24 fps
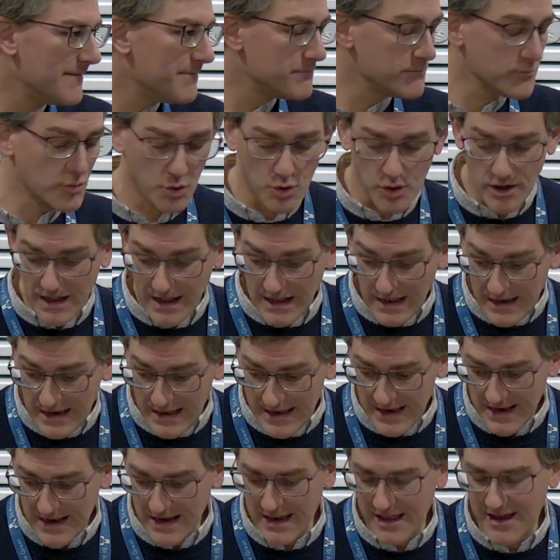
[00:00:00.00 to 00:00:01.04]
more
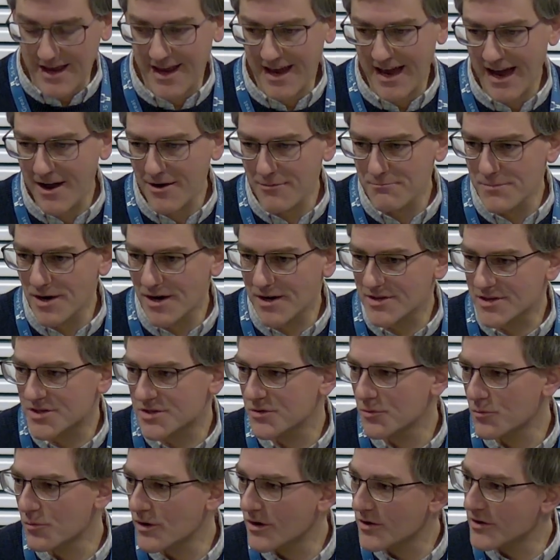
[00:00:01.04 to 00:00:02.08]
clearly how much
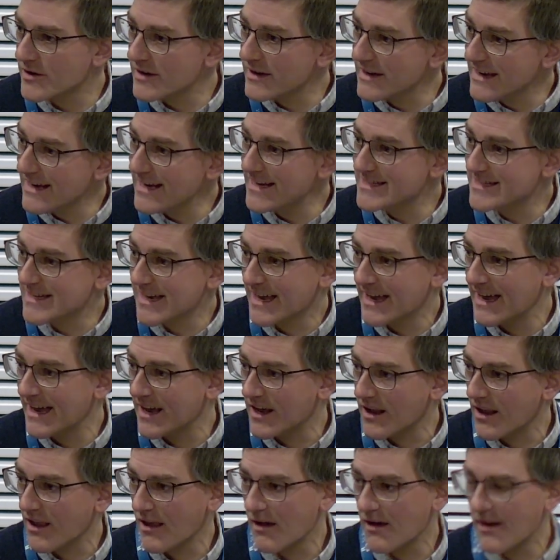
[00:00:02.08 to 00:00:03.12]
the world needs a
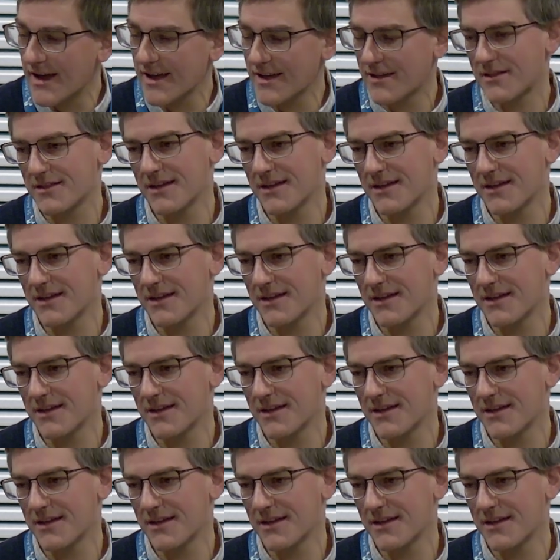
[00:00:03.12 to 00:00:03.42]
king like